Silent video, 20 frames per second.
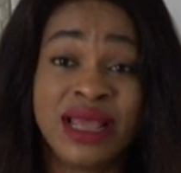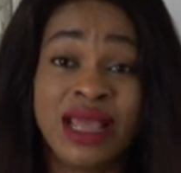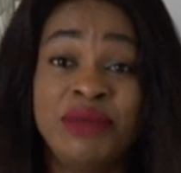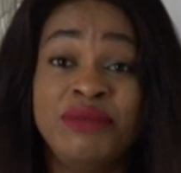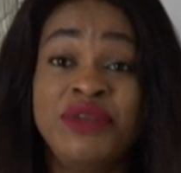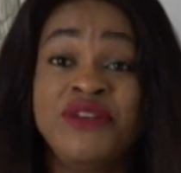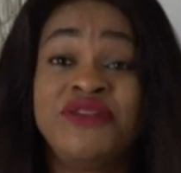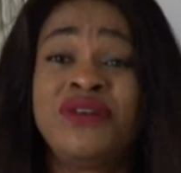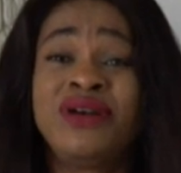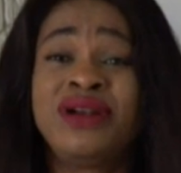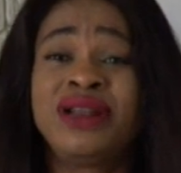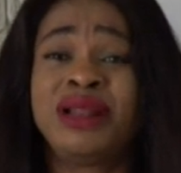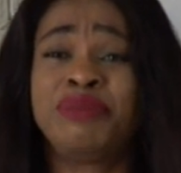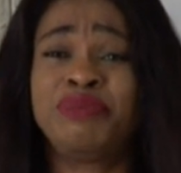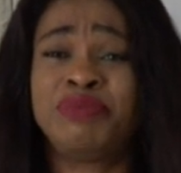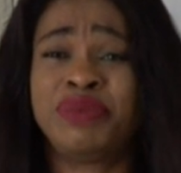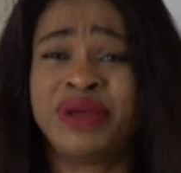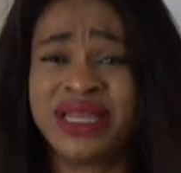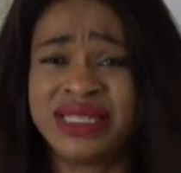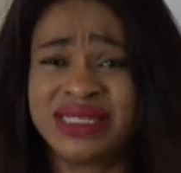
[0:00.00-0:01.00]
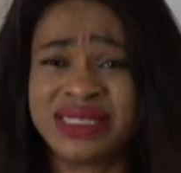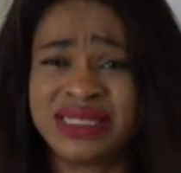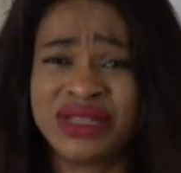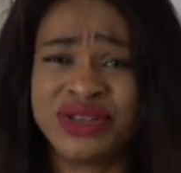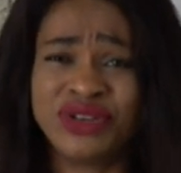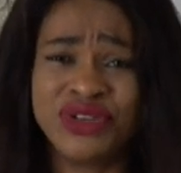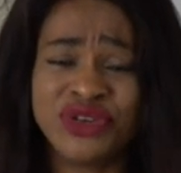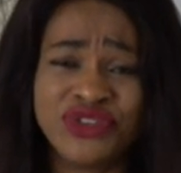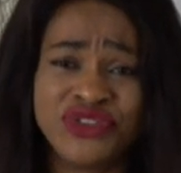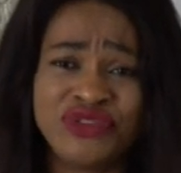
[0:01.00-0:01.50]
before that
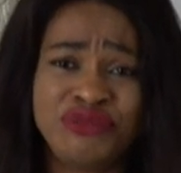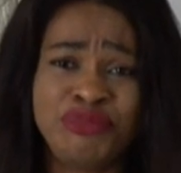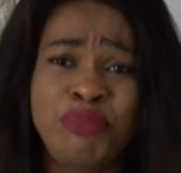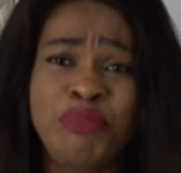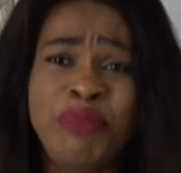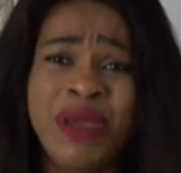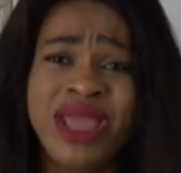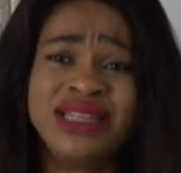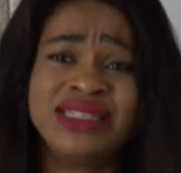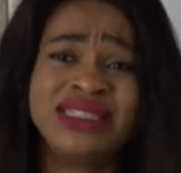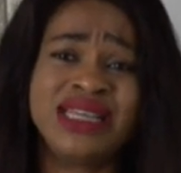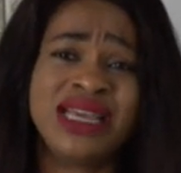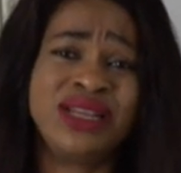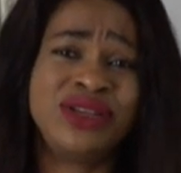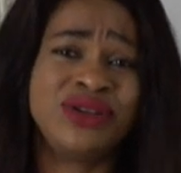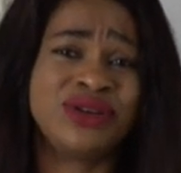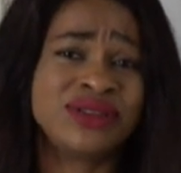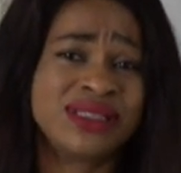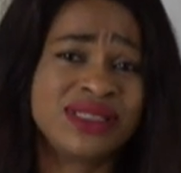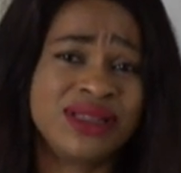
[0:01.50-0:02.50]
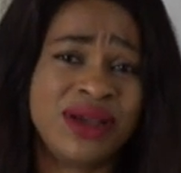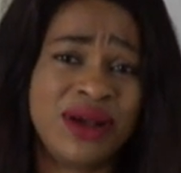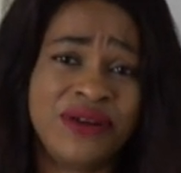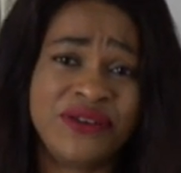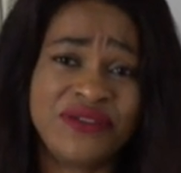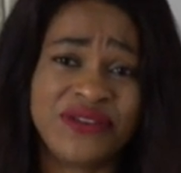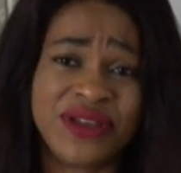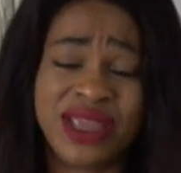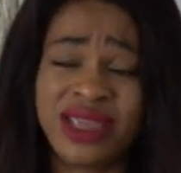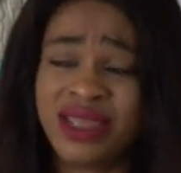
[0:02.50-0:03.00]
person, you've painted
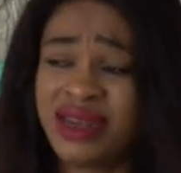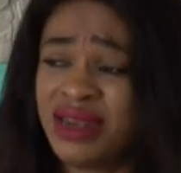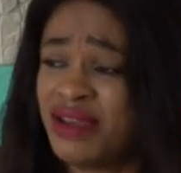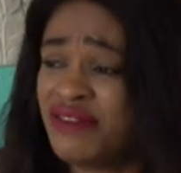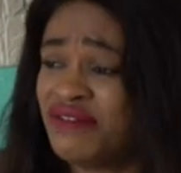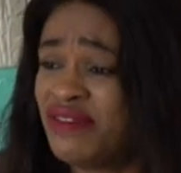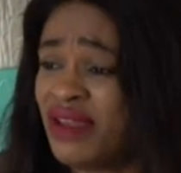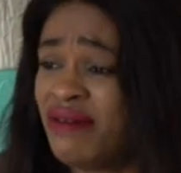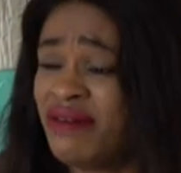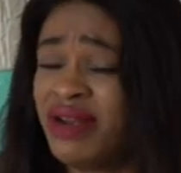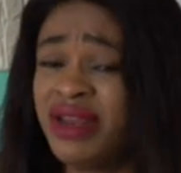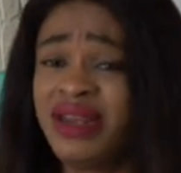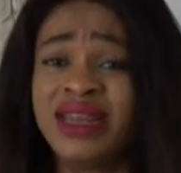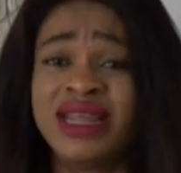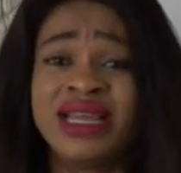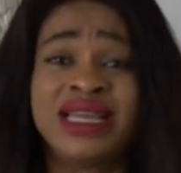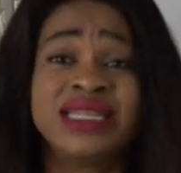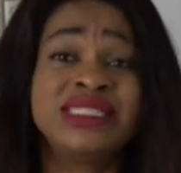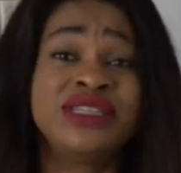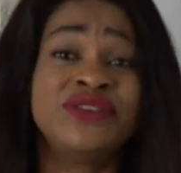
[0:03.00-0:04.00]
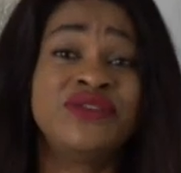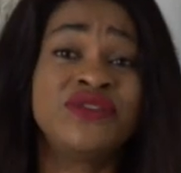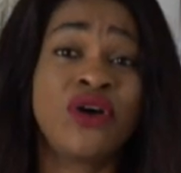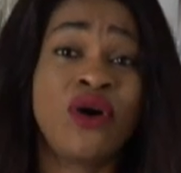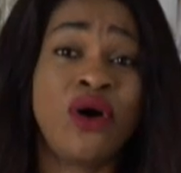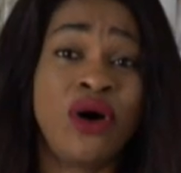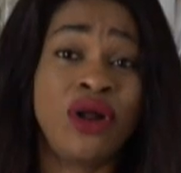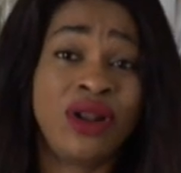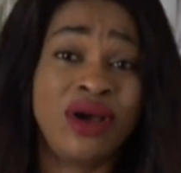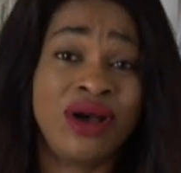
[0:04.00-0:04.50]
yourself in a very negative
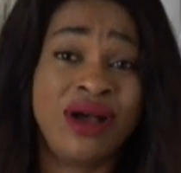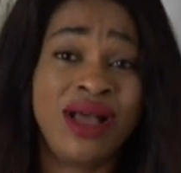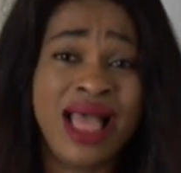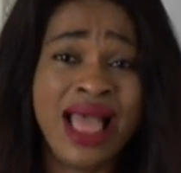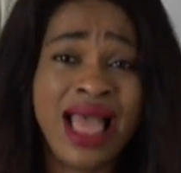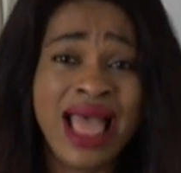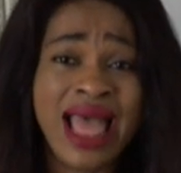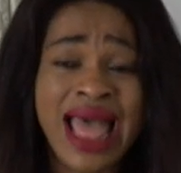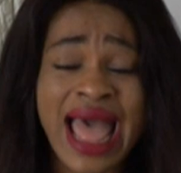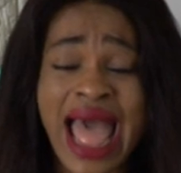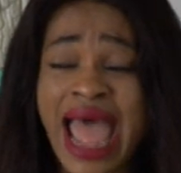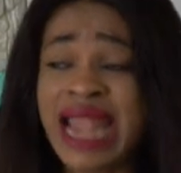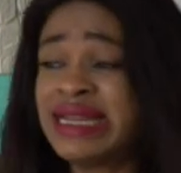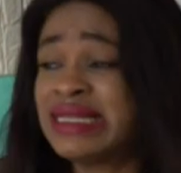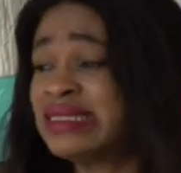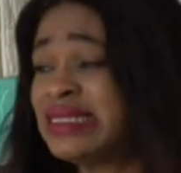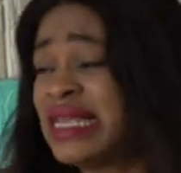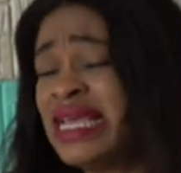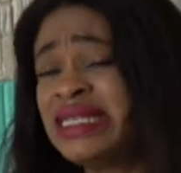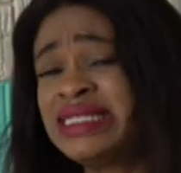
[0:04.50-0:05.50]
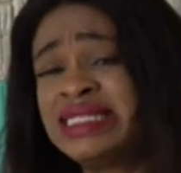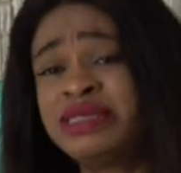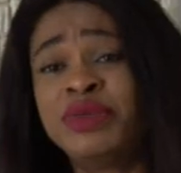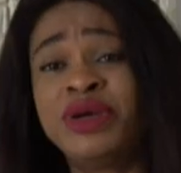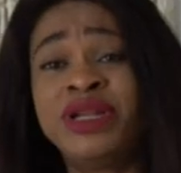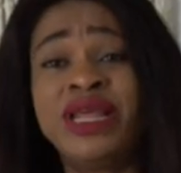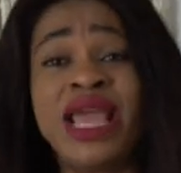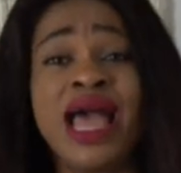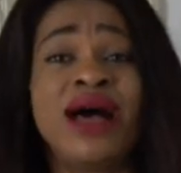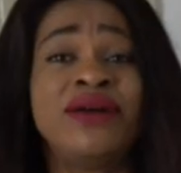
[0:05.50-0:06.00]
color, and the
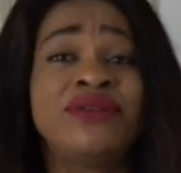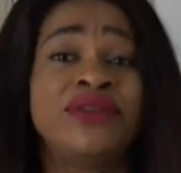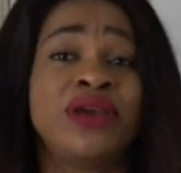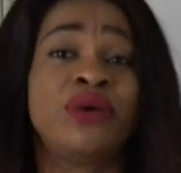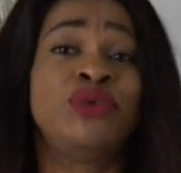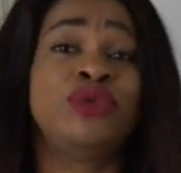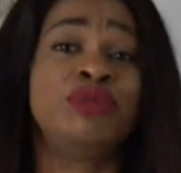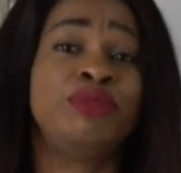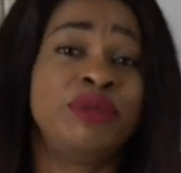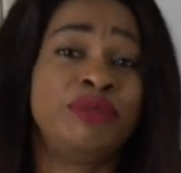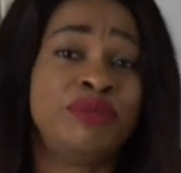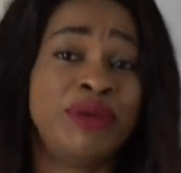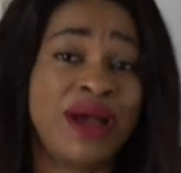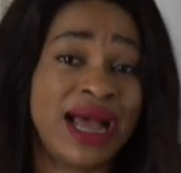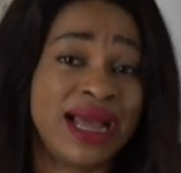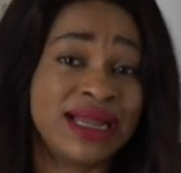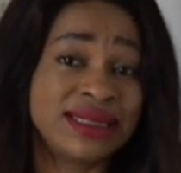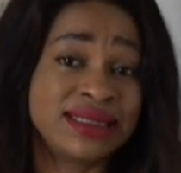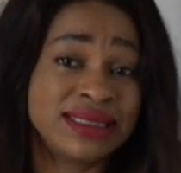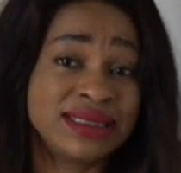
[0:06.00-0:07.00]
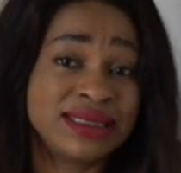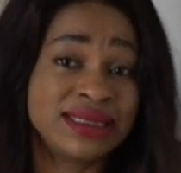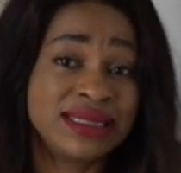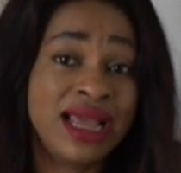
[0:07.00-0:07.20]
testimony out there will be bad.